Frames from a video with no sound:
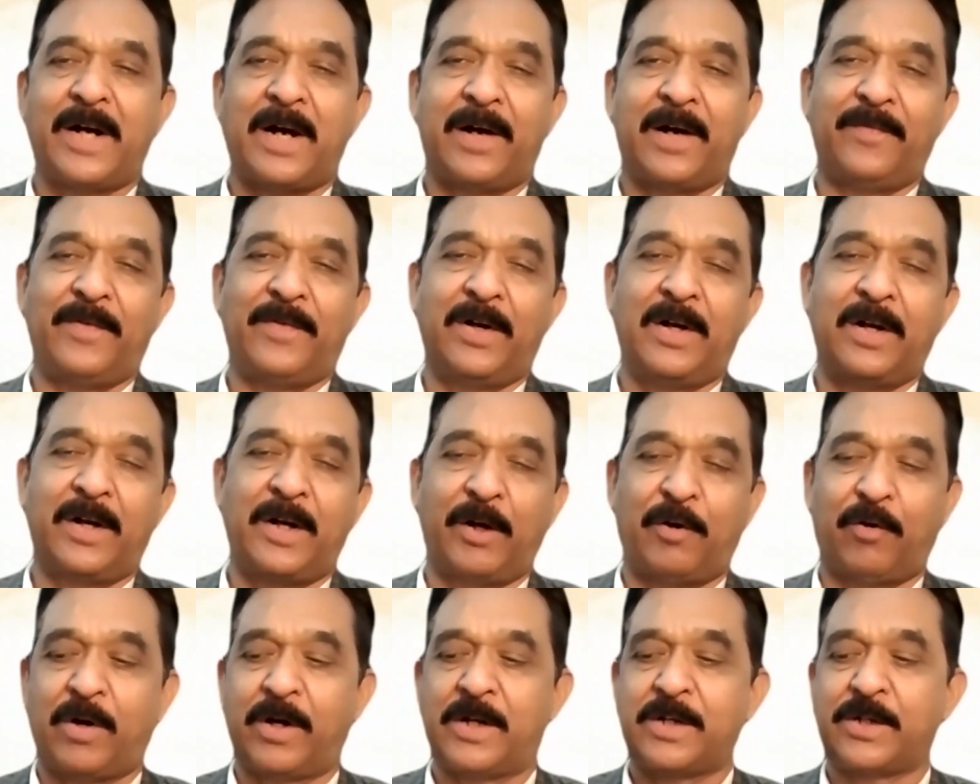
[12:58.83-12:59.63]
I will
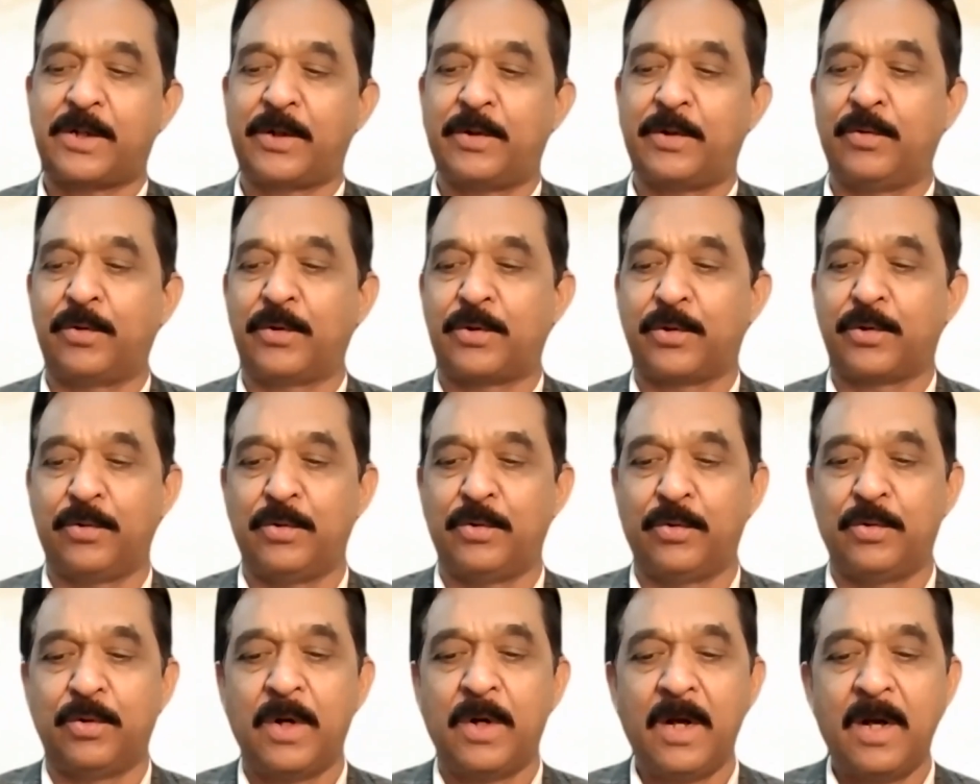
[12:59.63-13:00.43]
request you
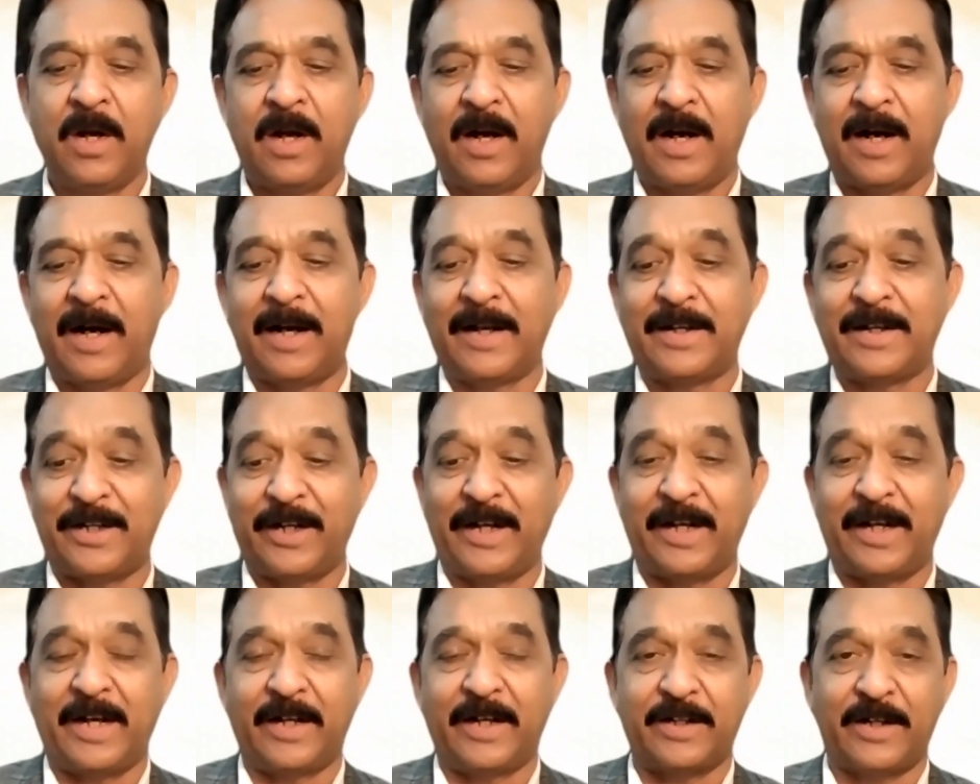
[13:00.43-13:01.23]
to
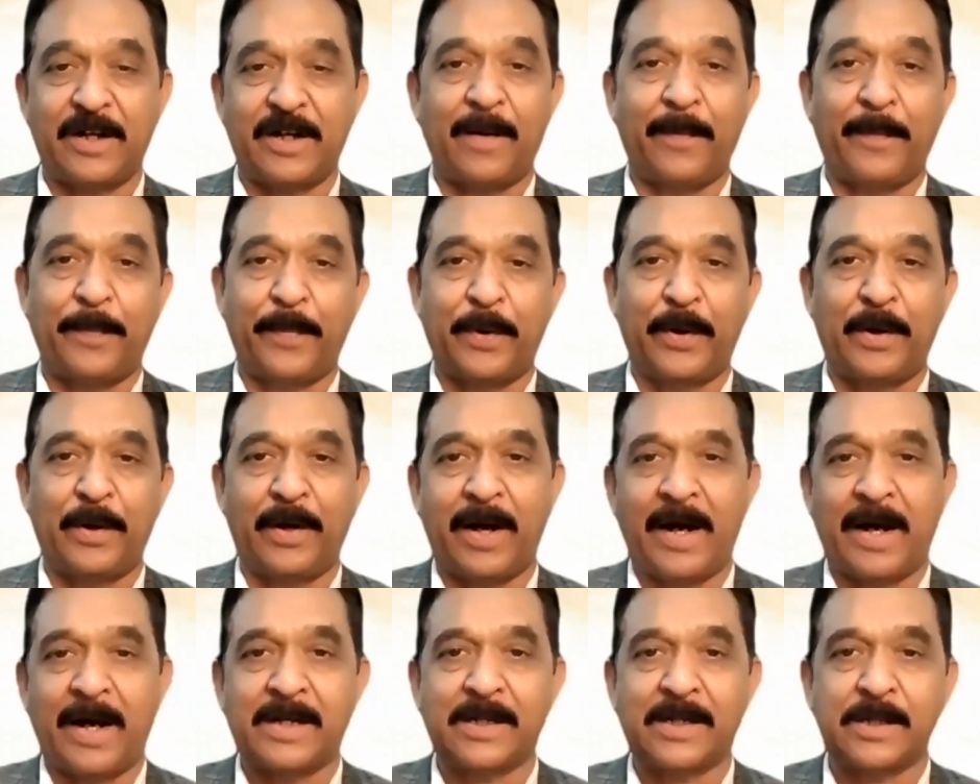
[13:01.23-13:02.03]
take it up
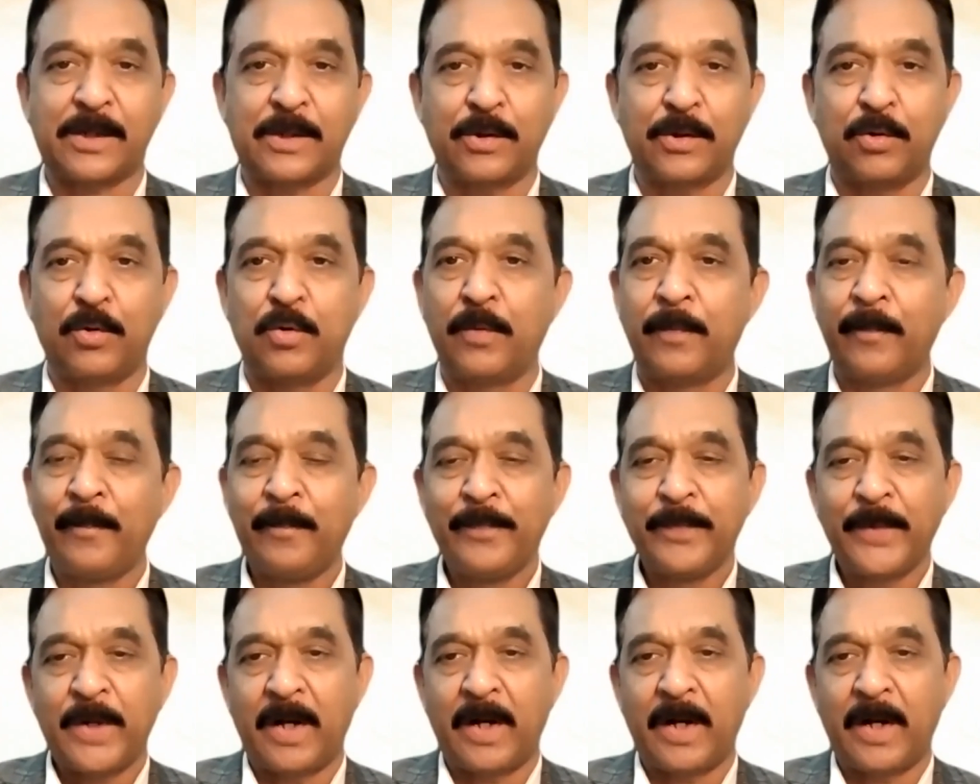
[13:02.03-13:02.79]
as to